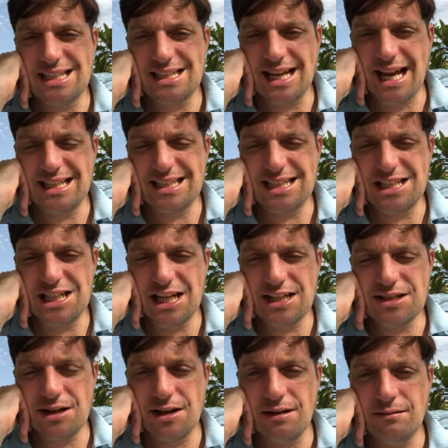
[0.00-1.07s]

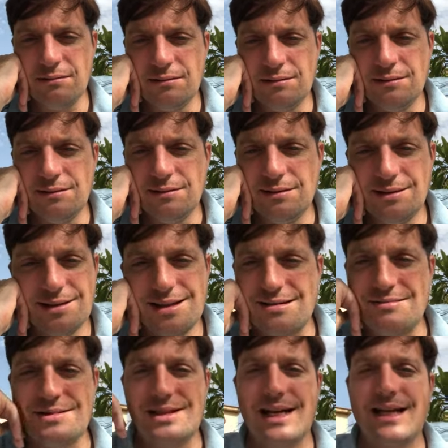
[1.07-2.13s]
anti-Gentile? But it
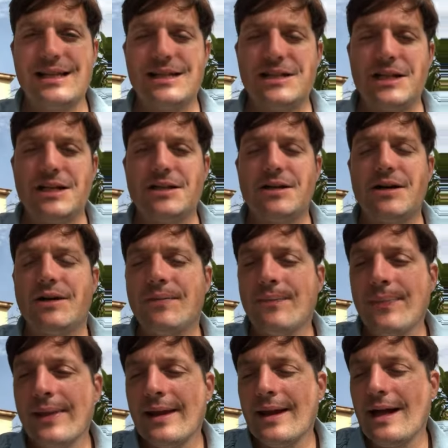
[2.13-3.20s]
wasn't anti-Gentile.
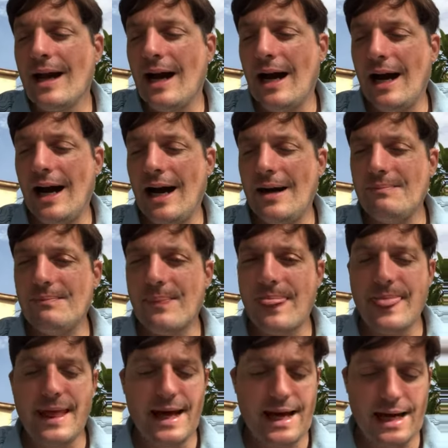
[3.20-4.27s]
So
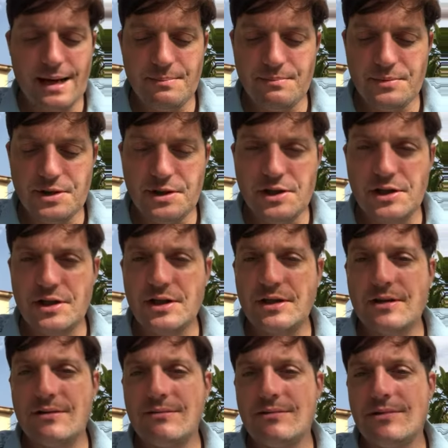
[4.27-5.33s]

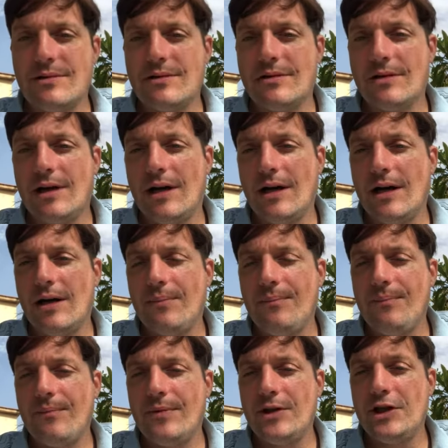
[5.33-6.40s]
the
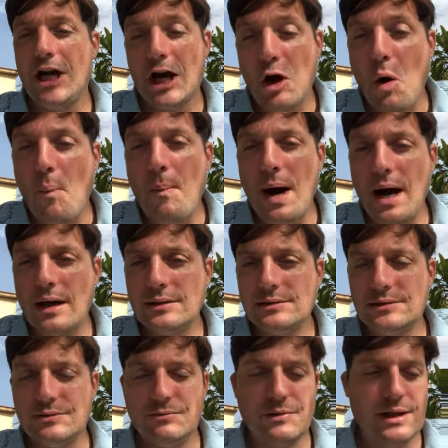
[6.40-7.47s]
Jacobins
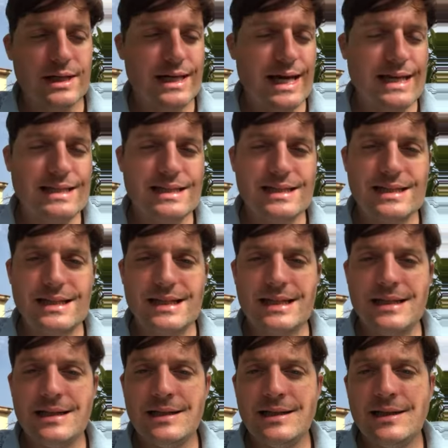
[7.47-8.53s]
were against
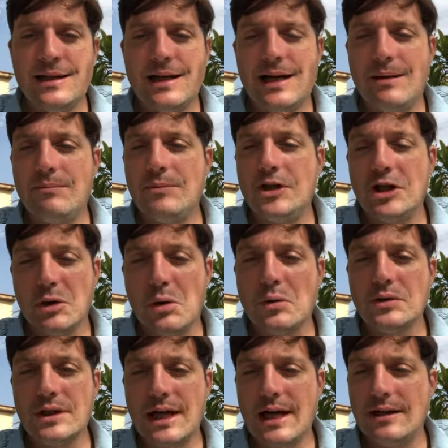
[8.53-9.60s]
the
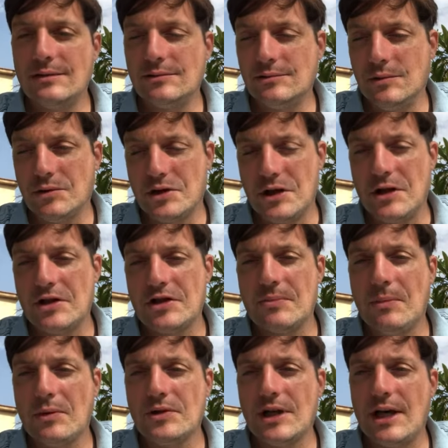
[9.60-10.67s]
Girondins, also known as the
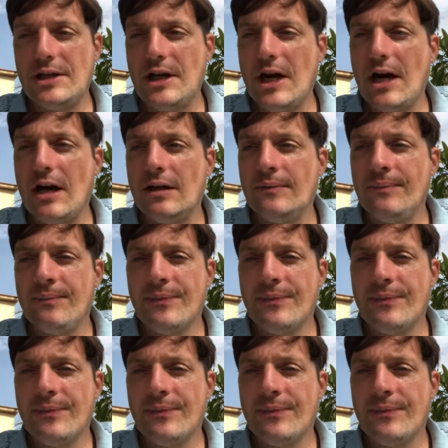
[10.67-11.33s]
Montagnards,